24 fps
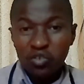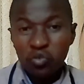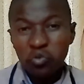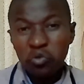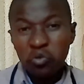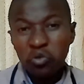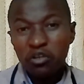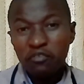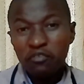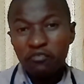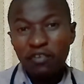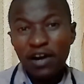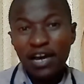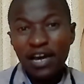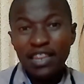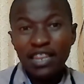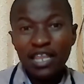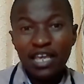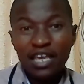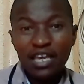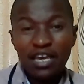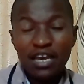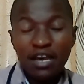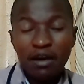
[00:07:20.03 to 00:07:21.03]
to notify
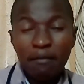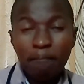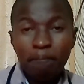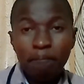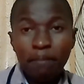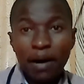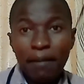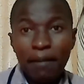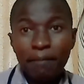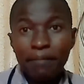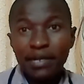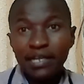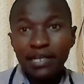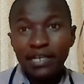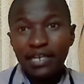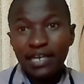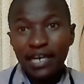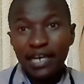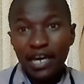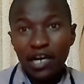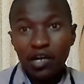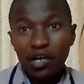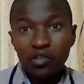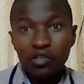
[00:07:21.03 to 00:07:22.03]
the
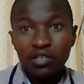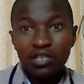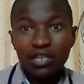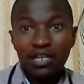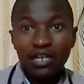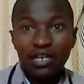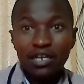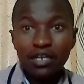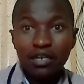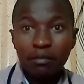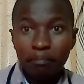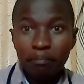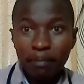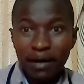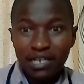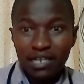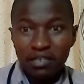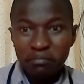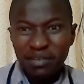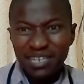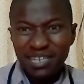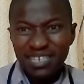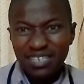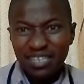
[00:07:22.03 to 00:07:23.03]
public health
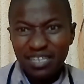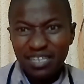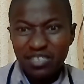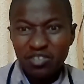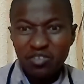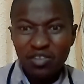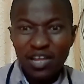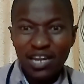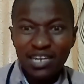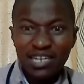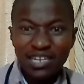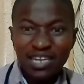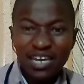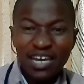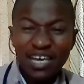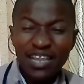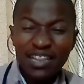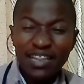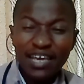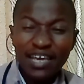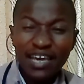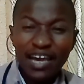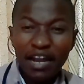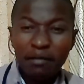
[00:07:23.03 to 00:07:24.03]
department so that
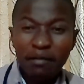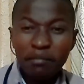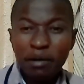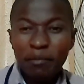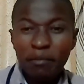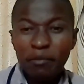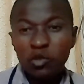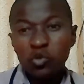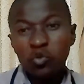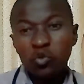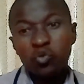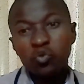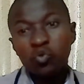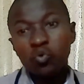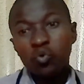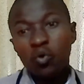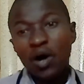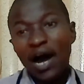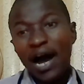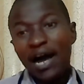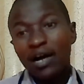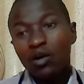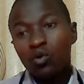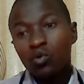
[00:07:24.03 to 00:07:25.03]
they can be able to
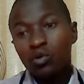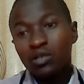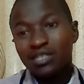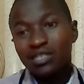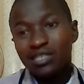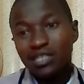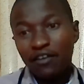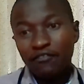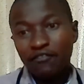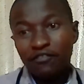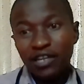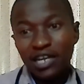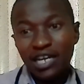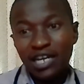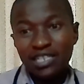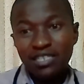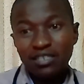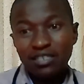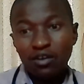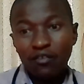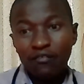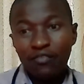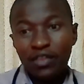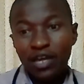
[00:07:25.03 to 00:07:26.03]
do a good
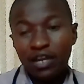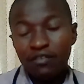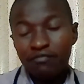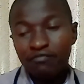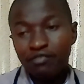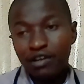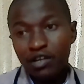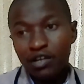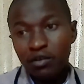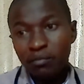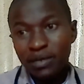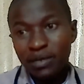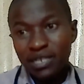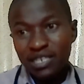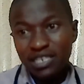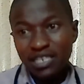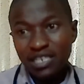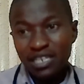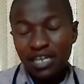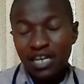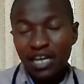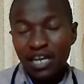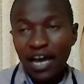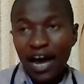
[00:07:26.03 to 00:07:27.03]
surveillance of the
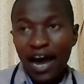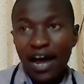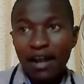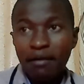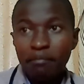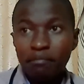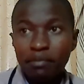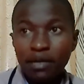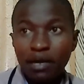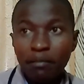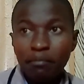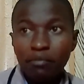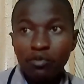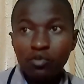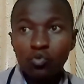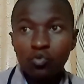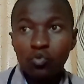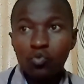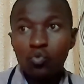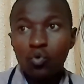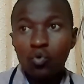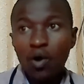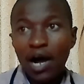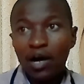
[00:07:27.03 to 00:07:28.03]
environment and be able
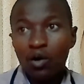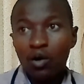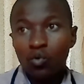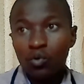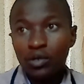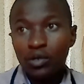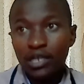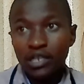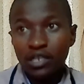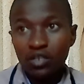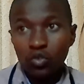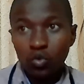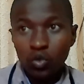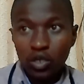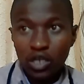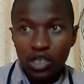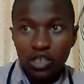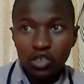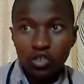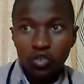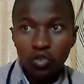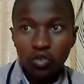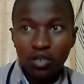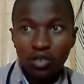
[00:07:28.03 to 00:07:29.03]
to do a good
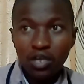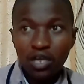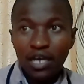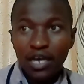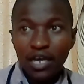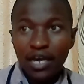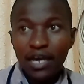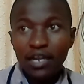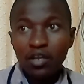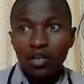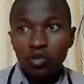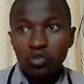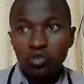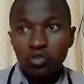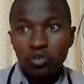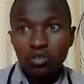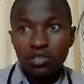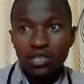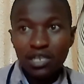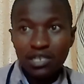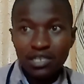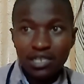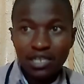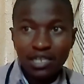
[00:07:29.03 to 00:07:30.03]
education and also
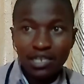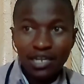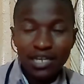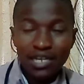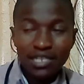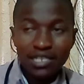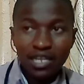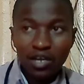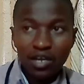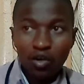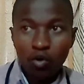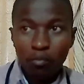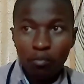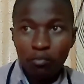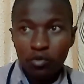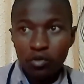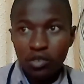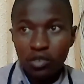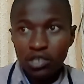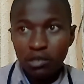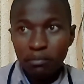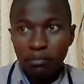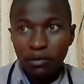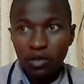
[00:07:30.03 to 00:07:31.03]
sensitize the
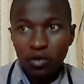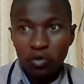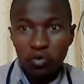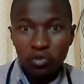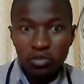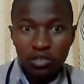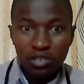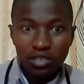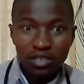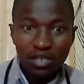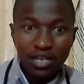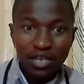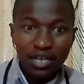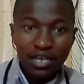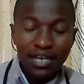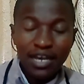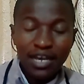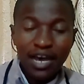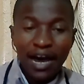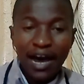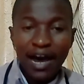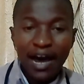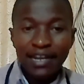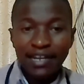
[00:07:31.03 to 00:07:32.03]
community, because
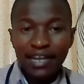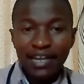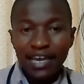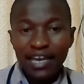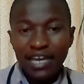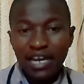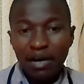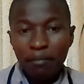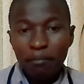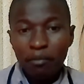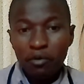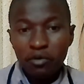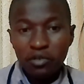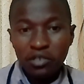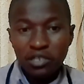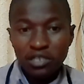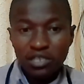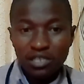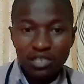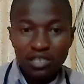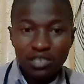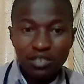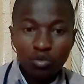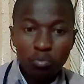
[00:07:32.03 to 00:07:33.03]
an airborne
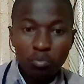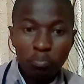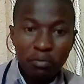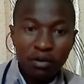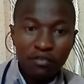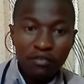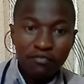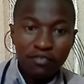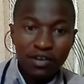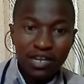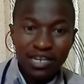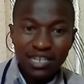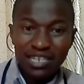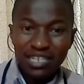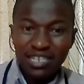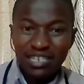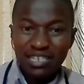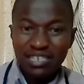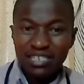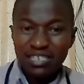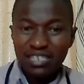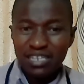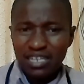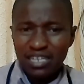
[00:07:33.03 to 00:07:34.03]
disease, to prevent
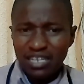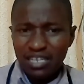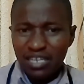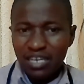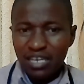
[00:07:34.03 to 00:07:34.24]
it,